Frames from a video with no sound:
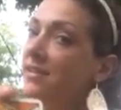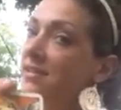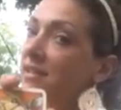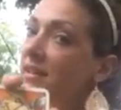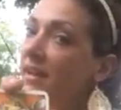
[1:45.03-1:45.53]

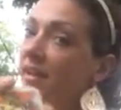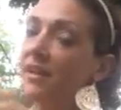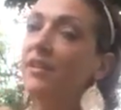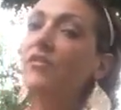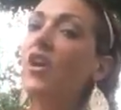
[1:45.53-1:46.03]
is the
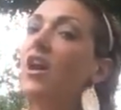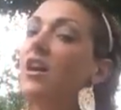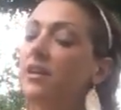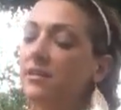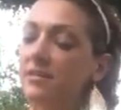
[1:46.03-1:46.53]
Knight of
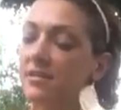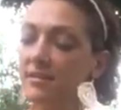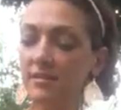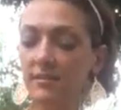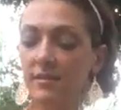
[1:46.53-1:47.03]
Rods.